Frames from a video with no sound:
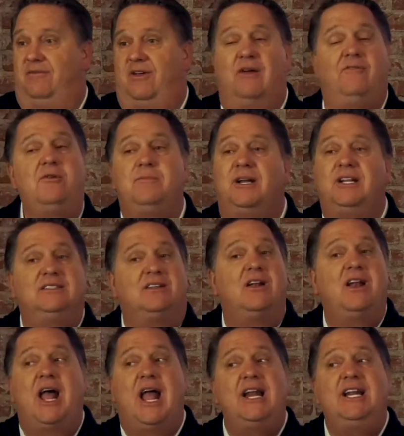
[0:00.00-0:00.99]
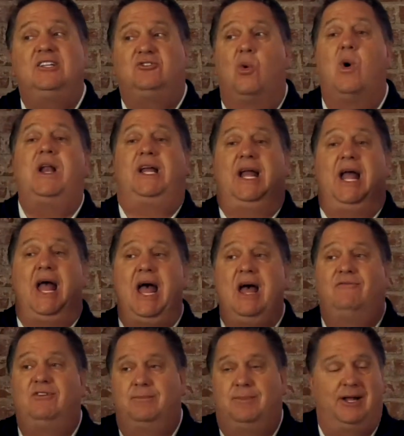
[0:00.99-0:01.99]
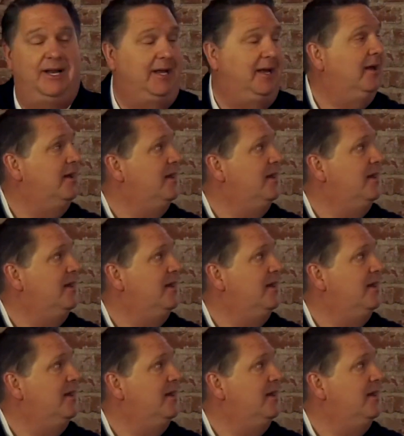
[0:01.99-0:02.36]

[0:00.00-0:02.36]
Everybody's on an 80-20, everybody.